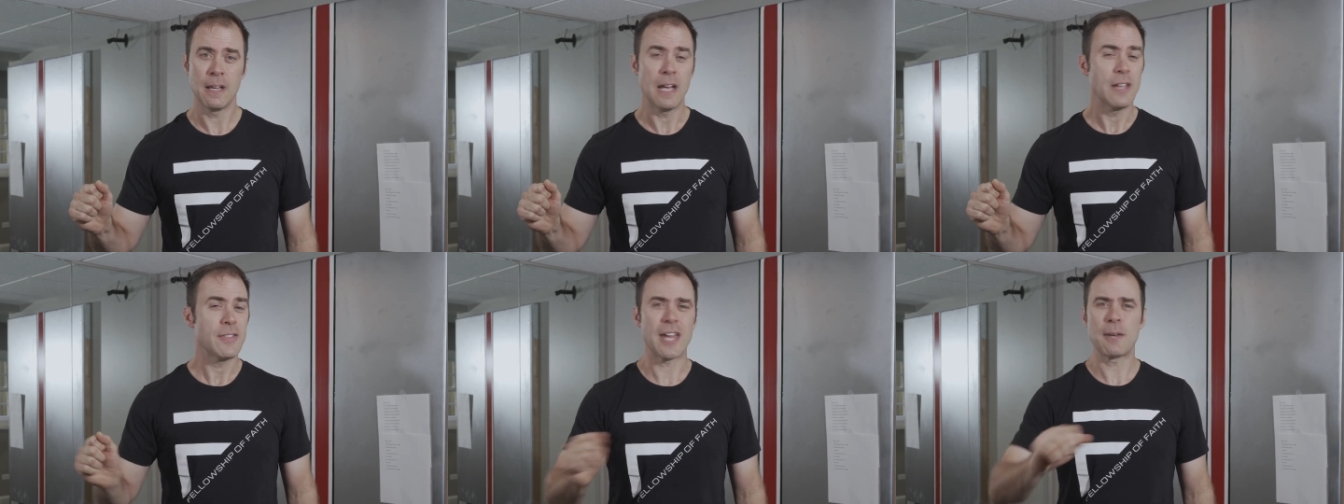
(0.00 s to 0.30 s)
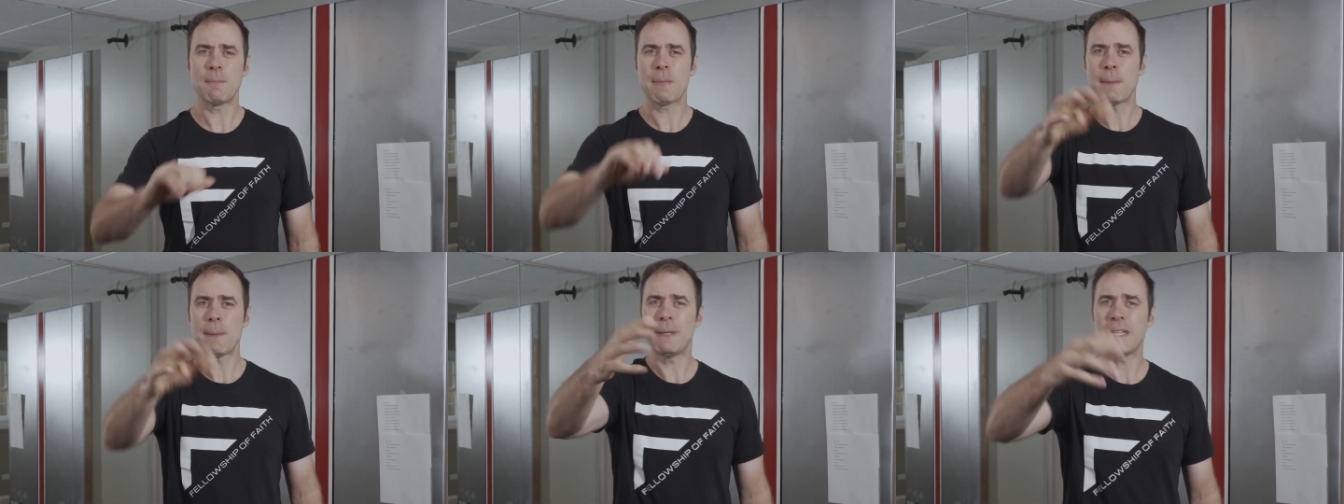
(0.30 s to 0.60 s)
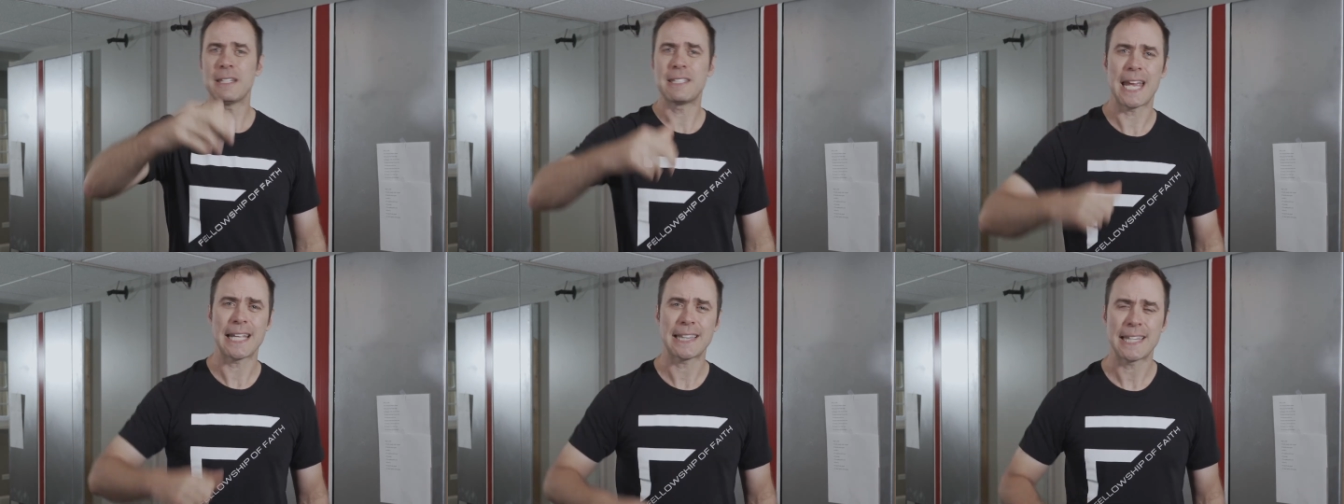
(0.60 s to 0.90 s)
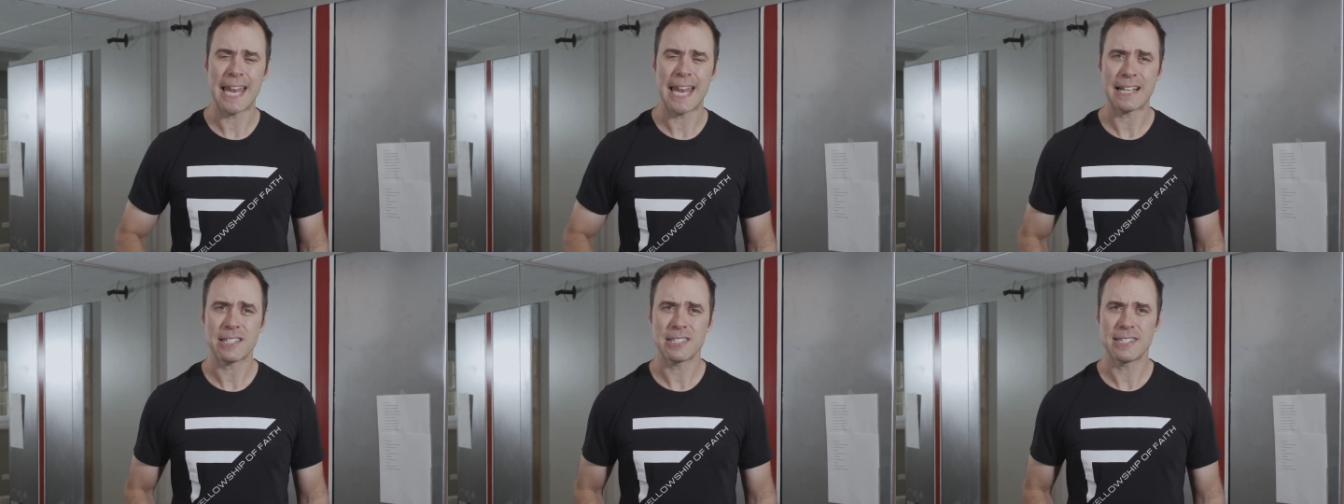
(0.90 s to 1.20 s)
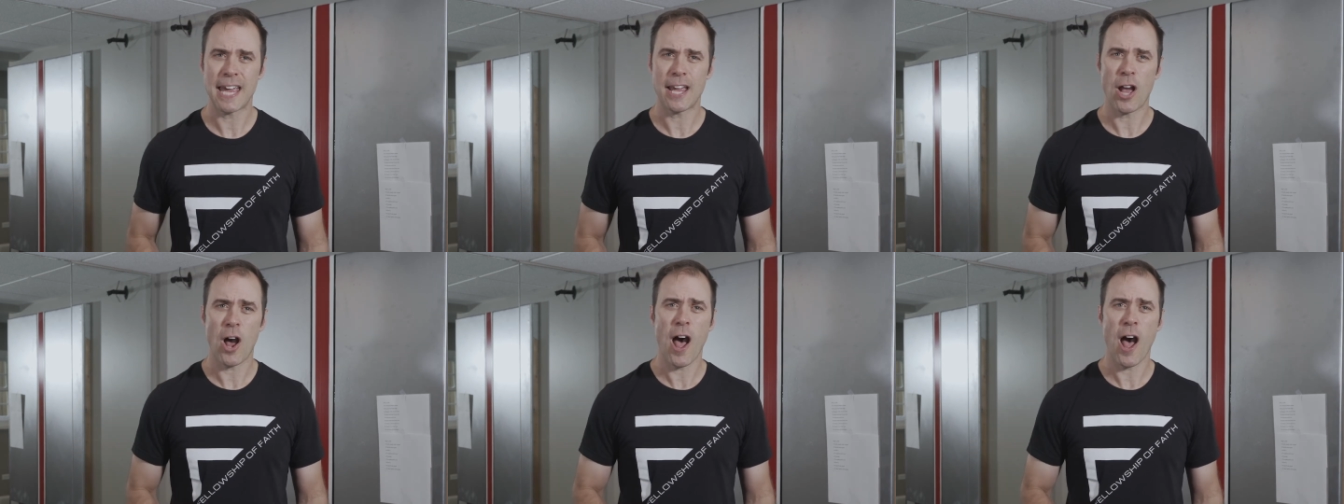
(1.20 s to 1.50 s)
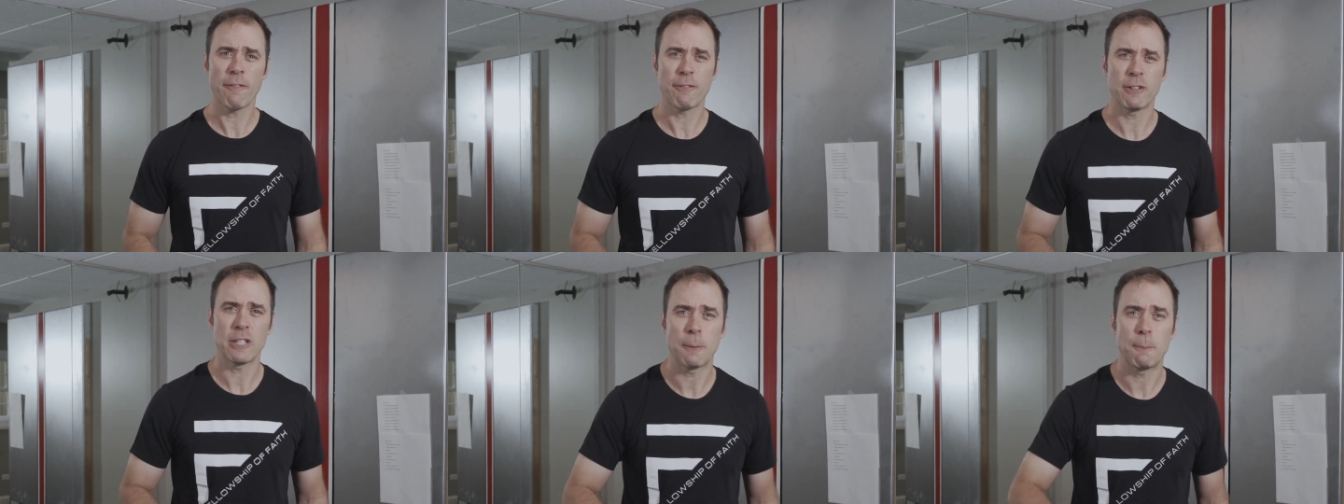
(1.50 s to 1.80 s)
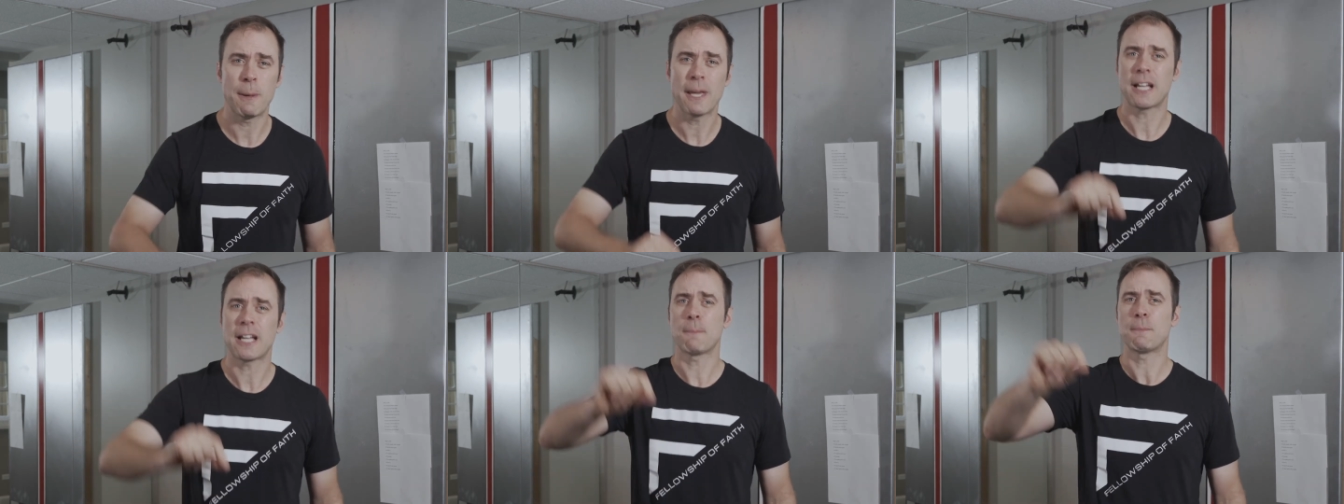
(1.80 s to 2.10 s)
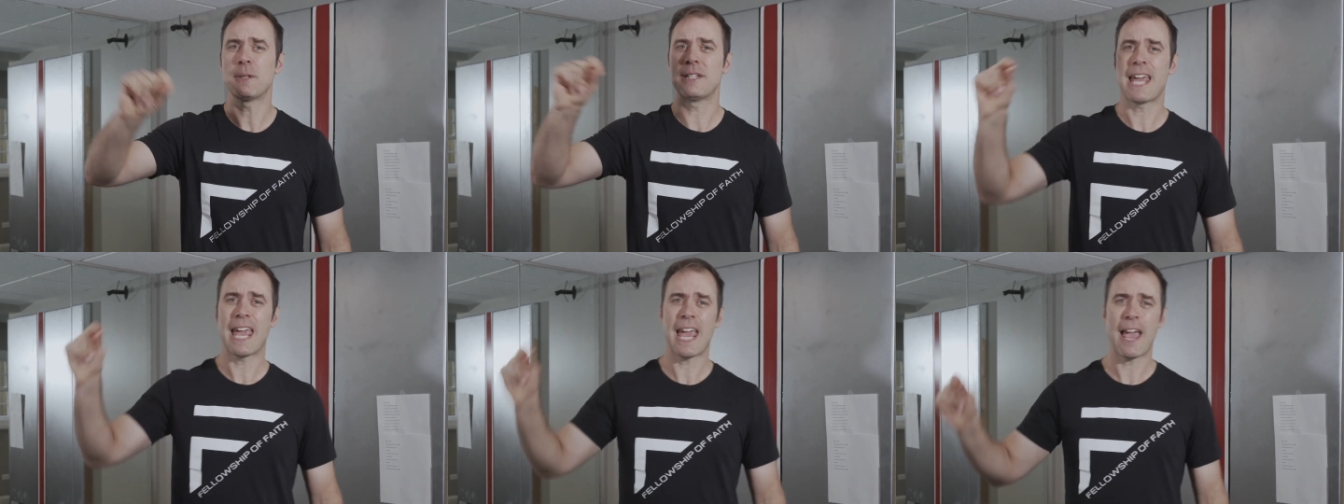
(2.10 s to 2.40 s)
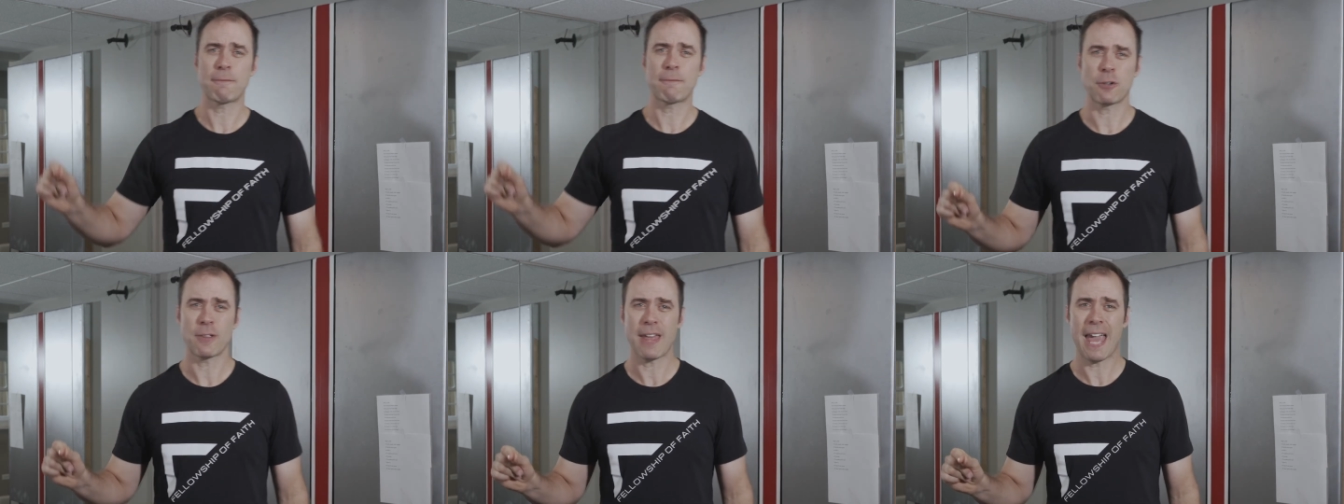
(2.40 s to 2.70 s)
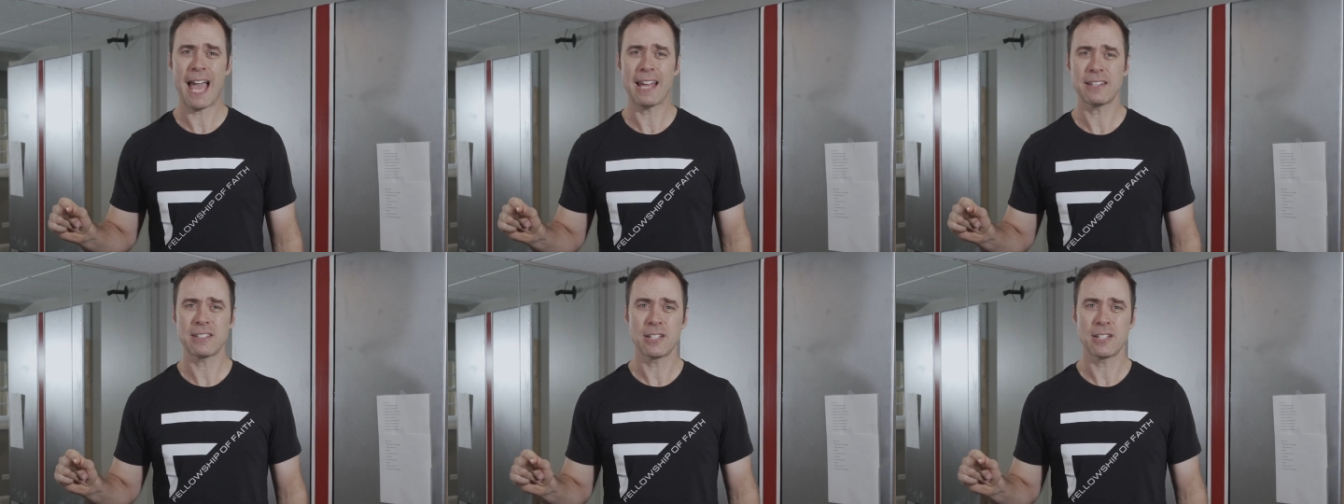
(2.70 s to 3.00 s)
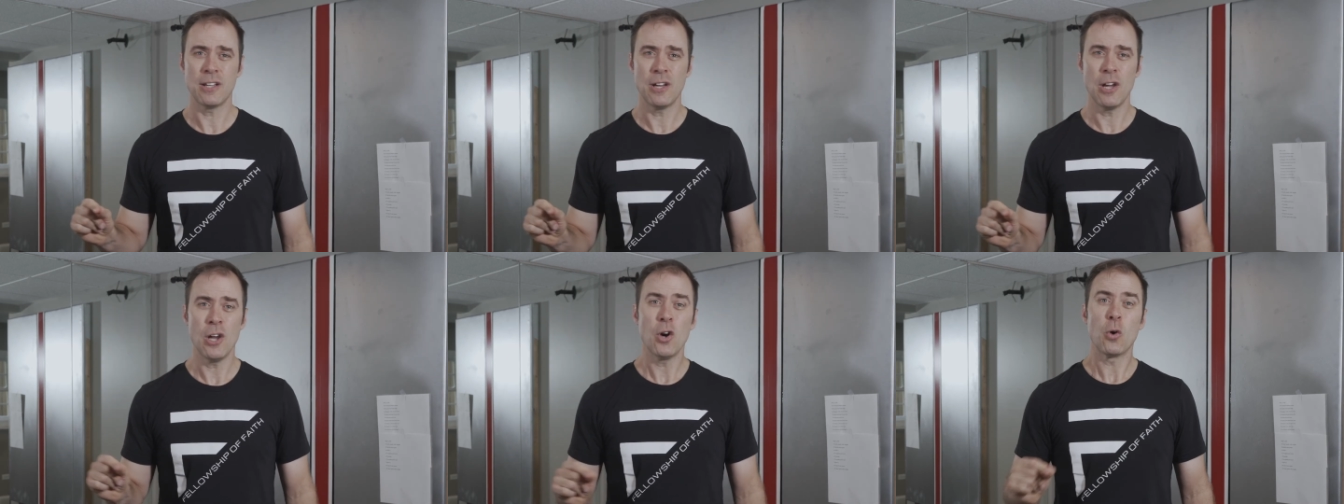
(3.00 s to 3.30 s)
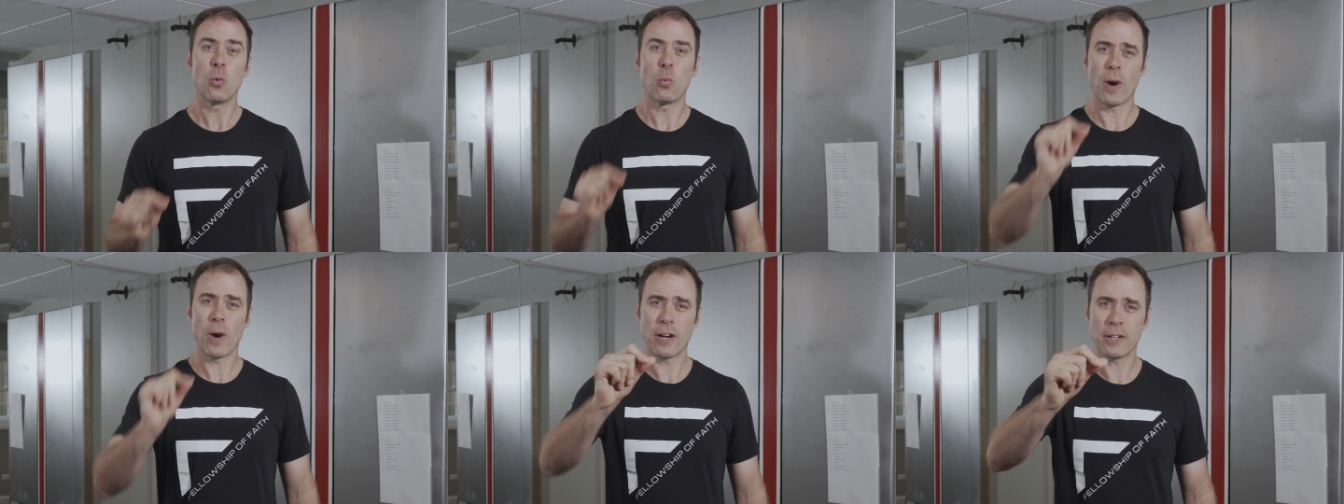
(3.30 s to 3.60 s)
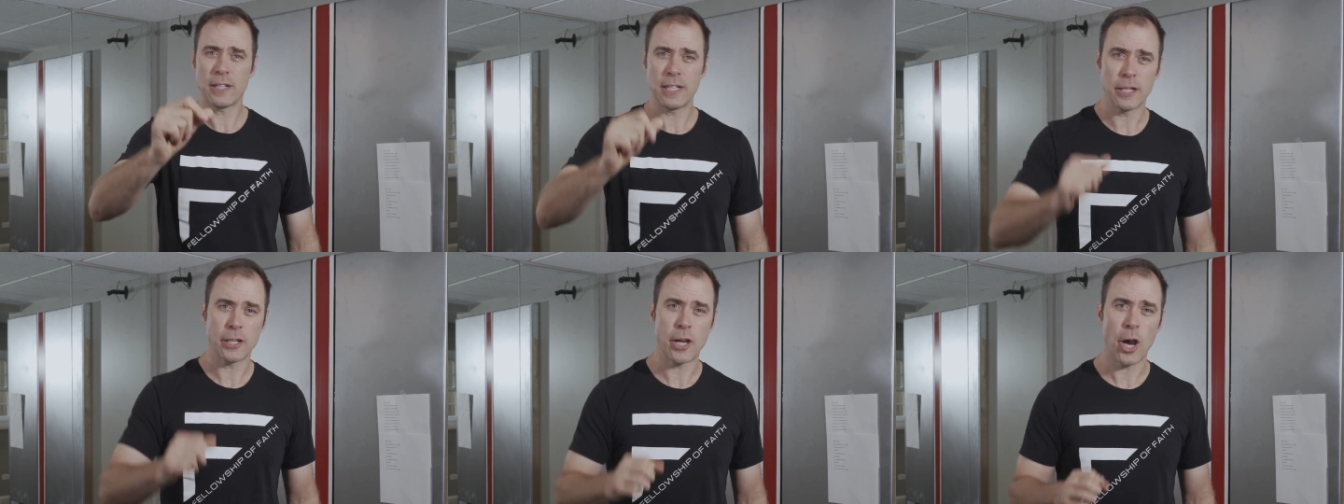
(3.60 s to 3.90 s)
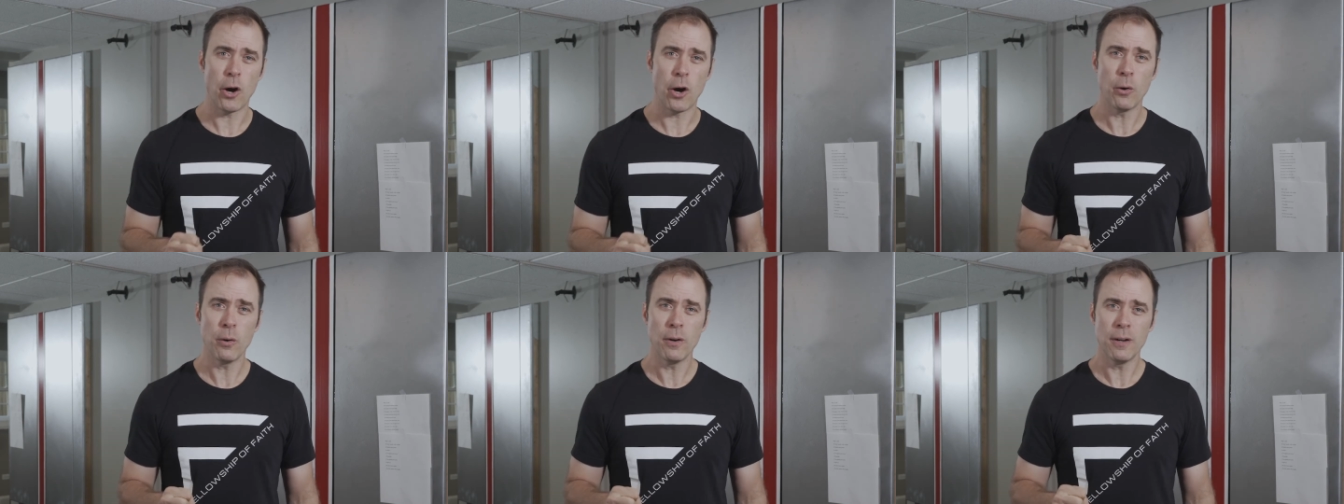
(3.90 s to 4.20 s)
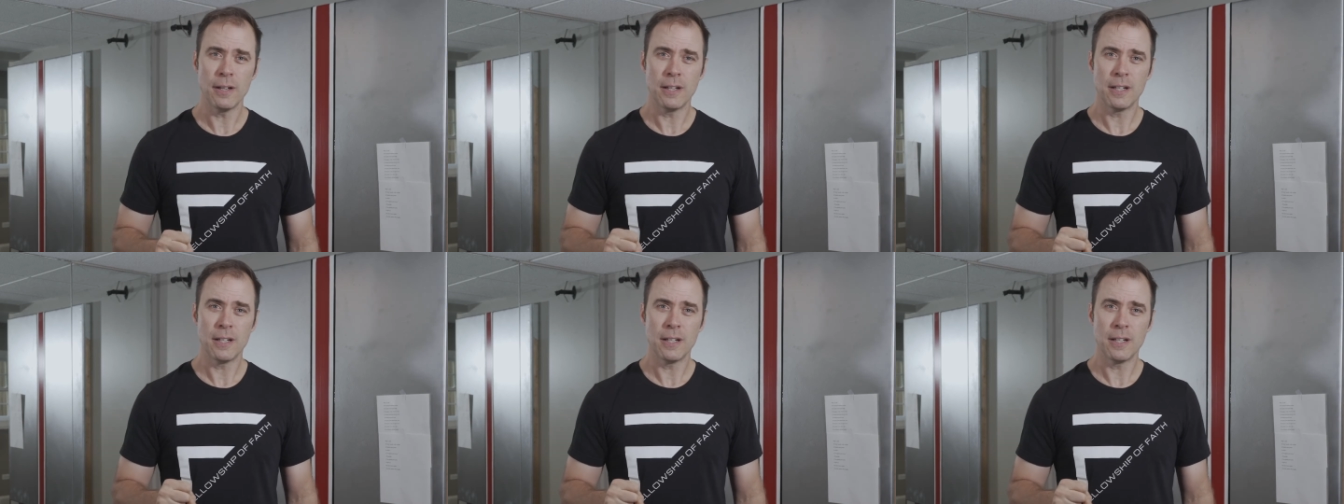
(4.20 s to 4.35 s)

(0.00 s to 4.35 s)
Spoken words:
Then maybe you take the next day off and you pick up the day after that. Where do you go?